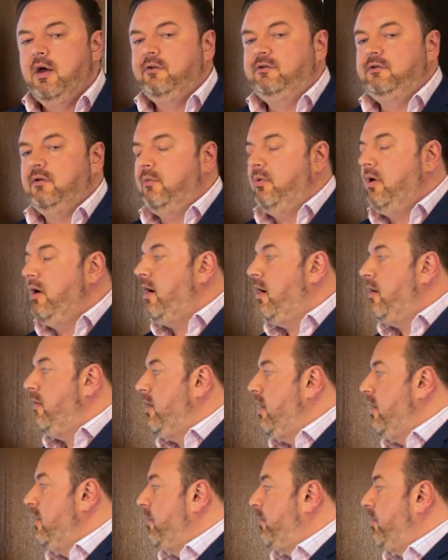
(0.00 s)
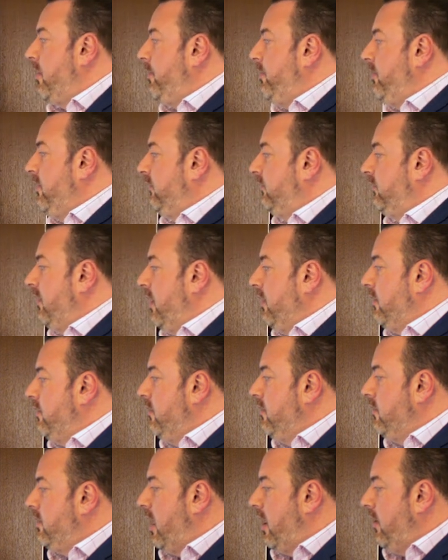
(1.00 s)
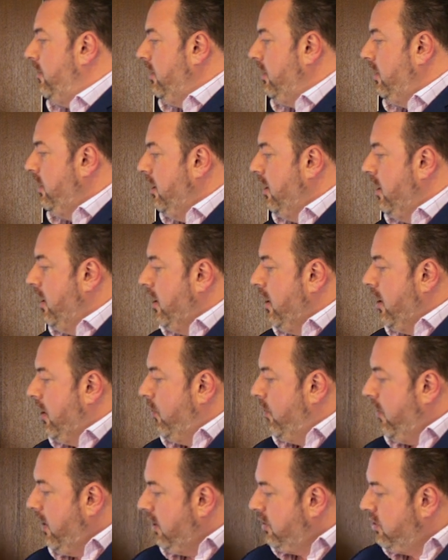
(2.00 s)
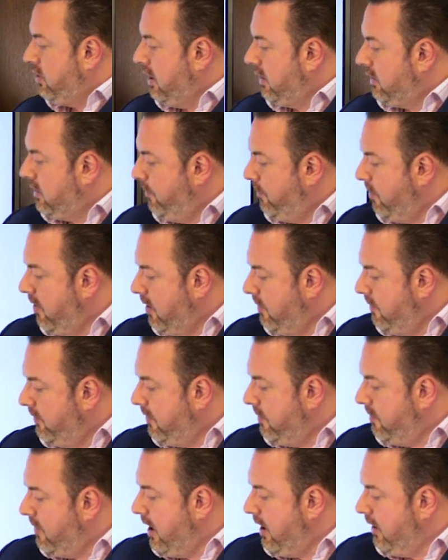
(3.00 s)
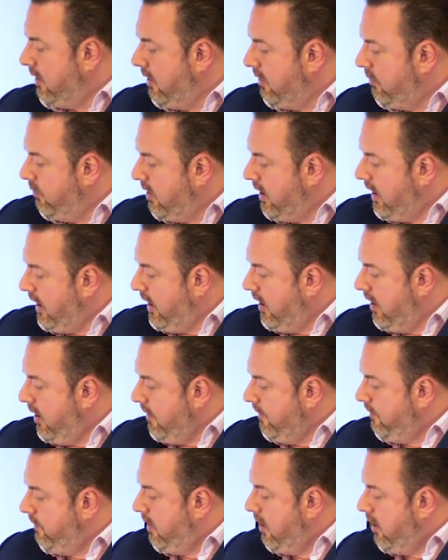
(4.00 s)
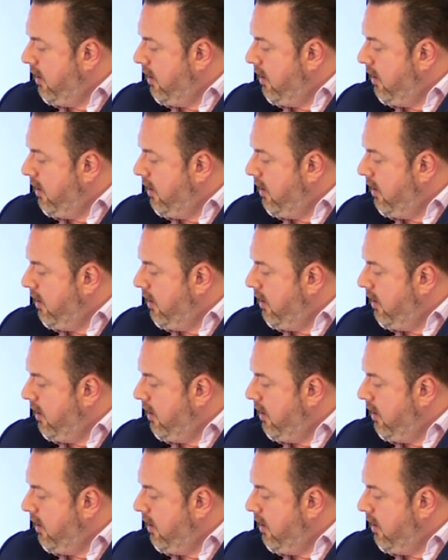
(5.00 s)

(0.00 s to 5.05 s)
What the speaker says: So where are we in the property cycle currently? We're actually at the bottom of the market. We're here.